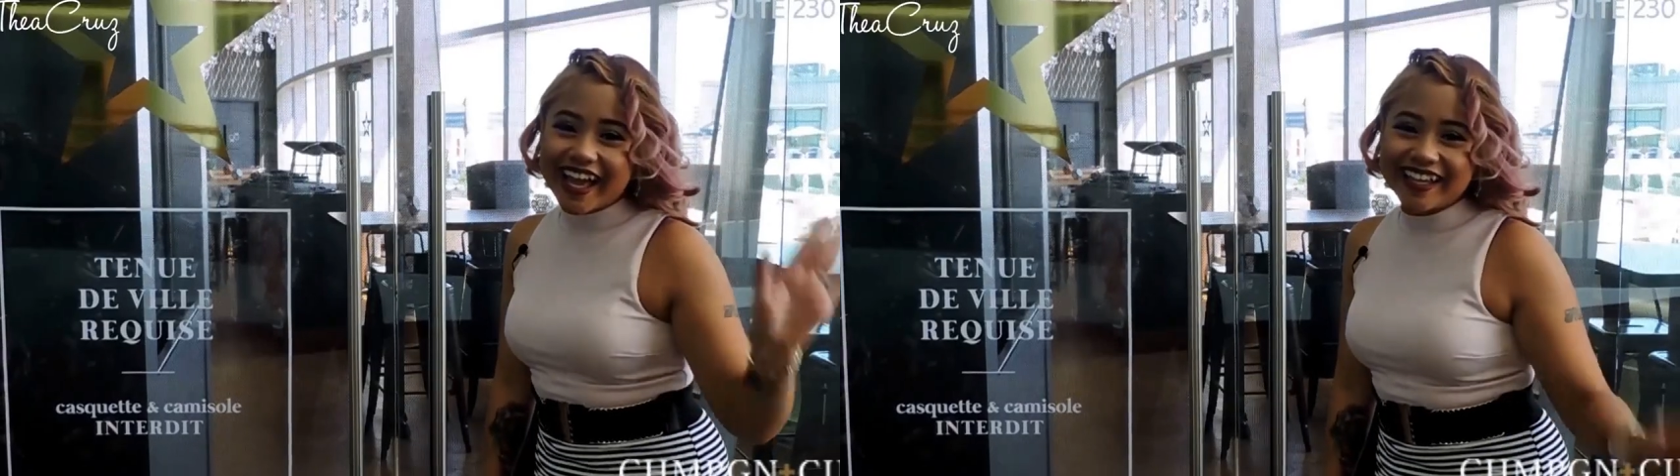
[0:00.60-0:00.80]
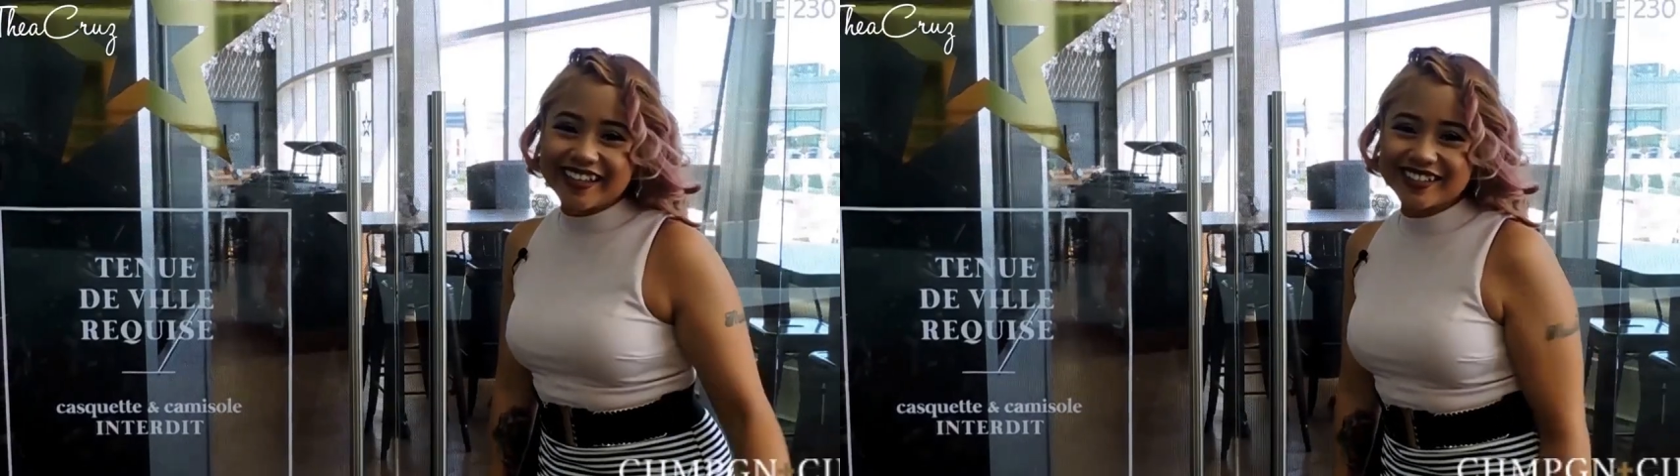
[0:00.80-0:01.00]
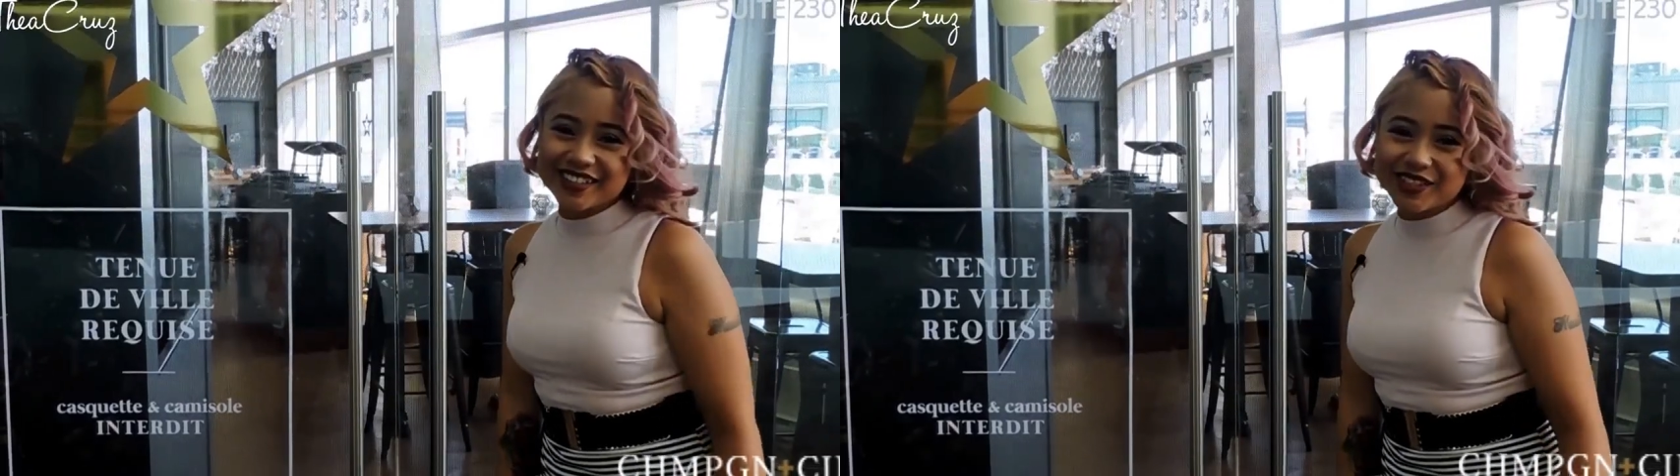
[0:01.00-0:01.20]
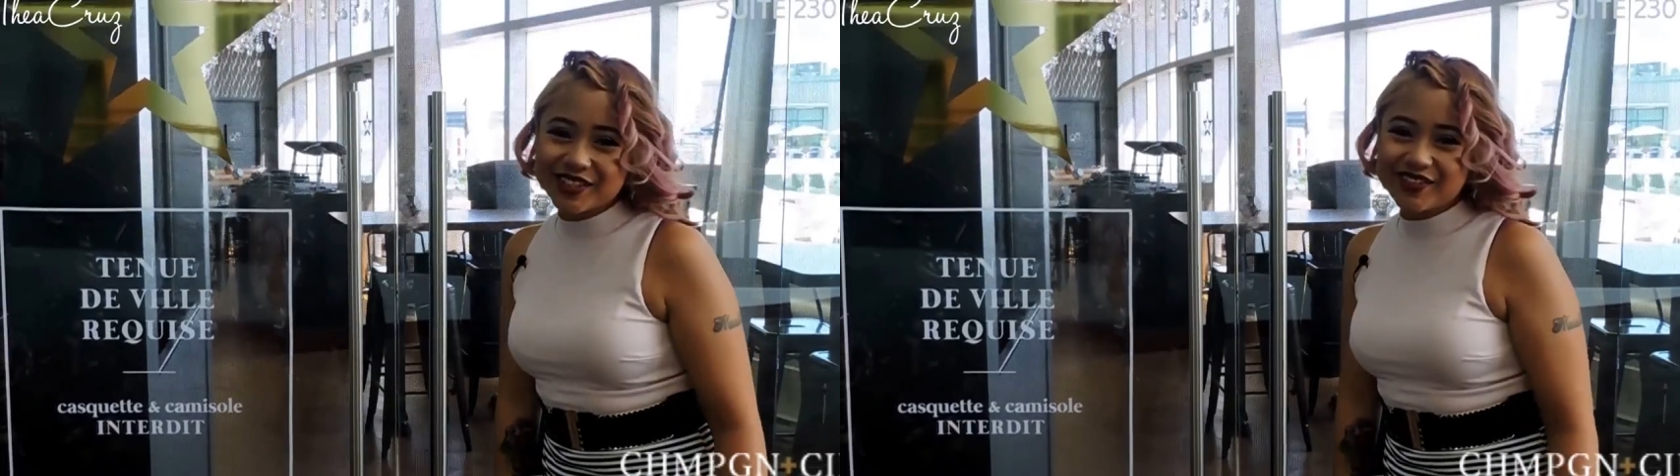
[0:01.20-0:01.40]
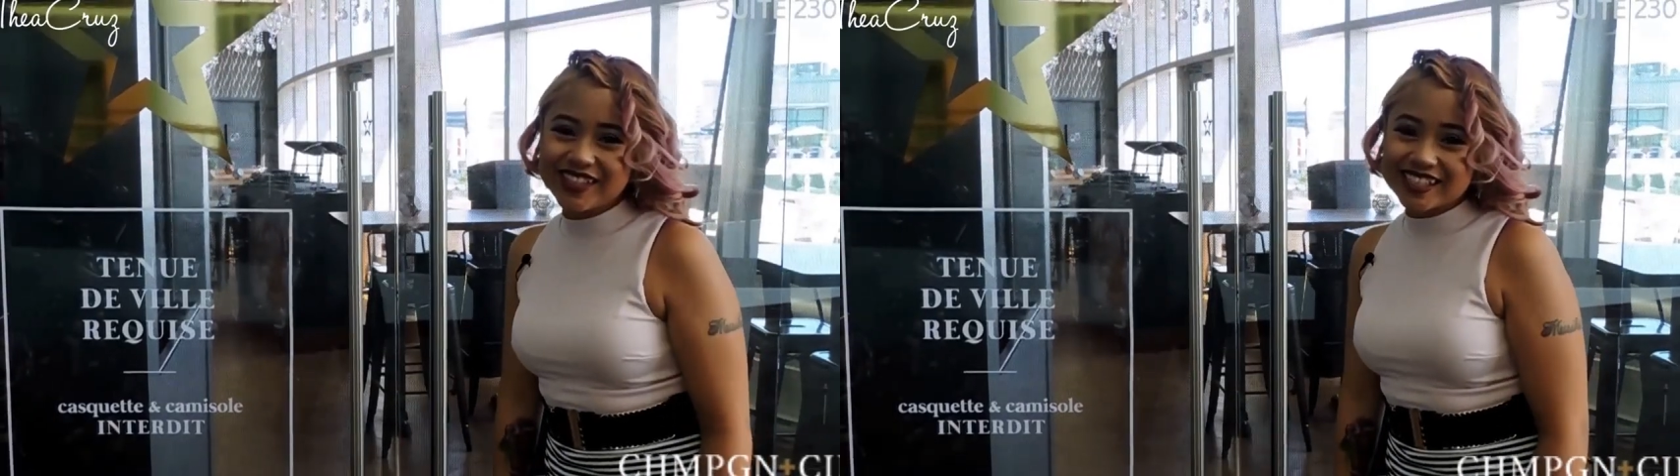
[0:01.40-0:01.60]
Hey
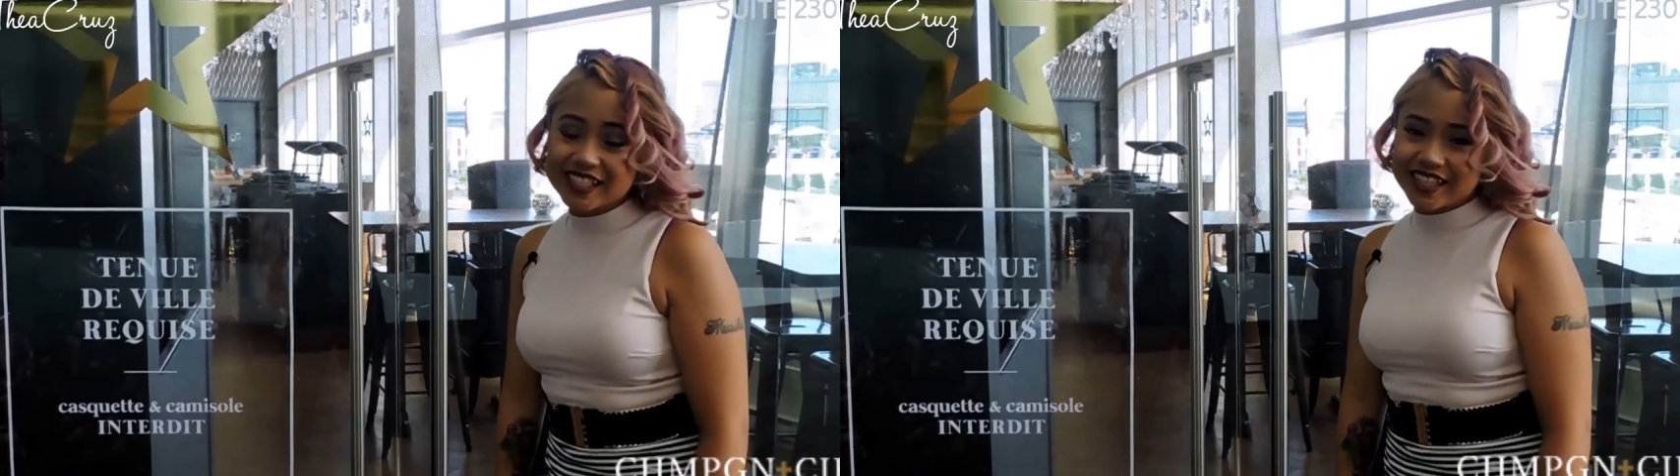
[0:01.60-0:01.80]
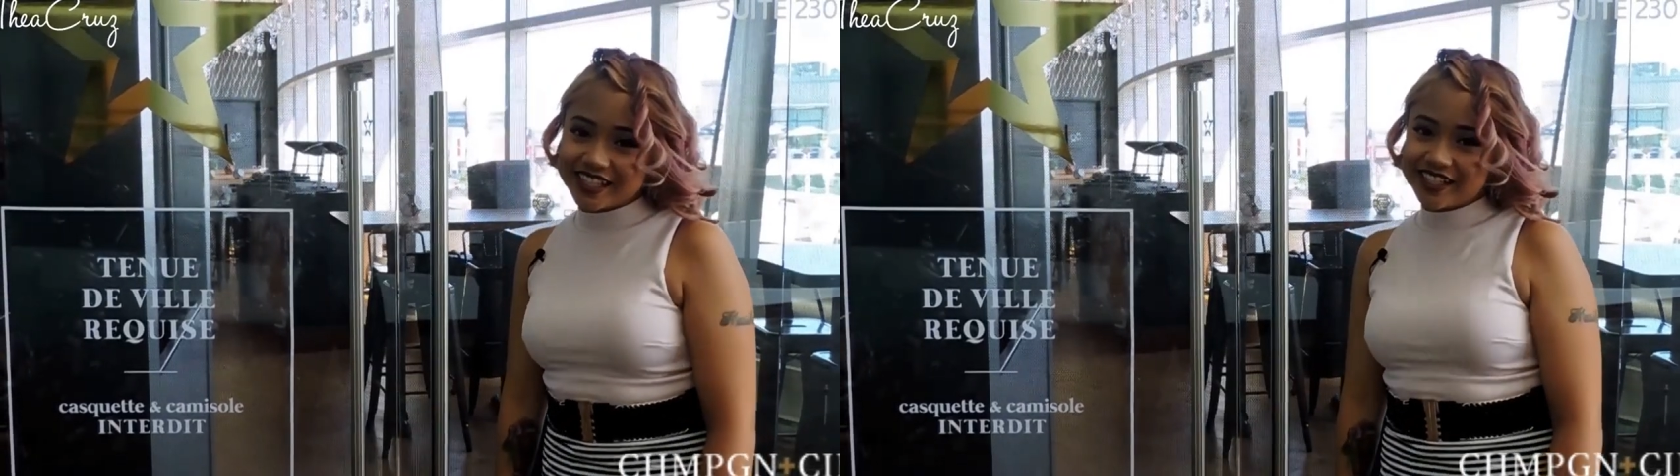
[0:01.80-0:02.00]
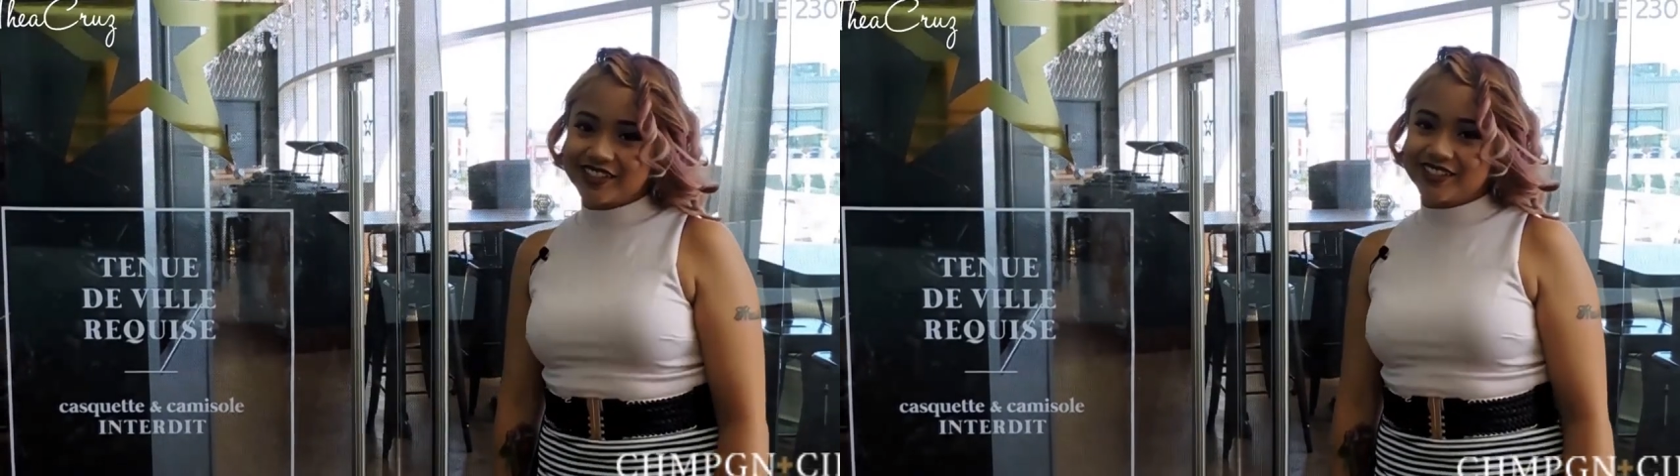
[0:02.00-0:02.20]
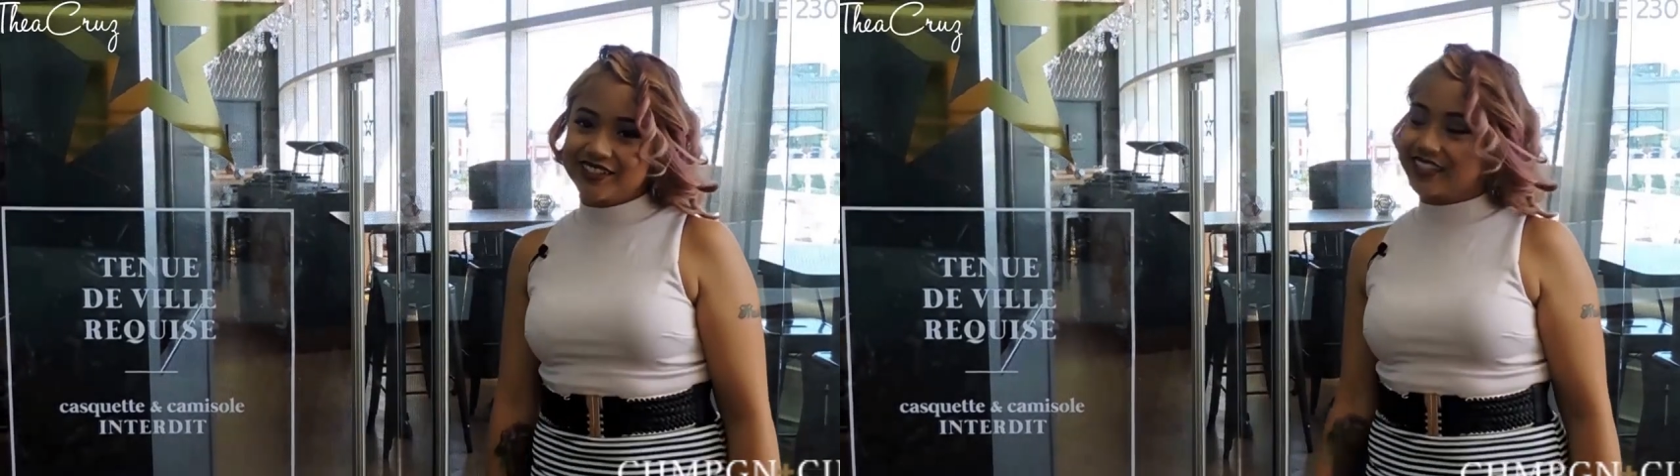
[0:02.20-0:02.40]
YouTube, this is Thea Cruz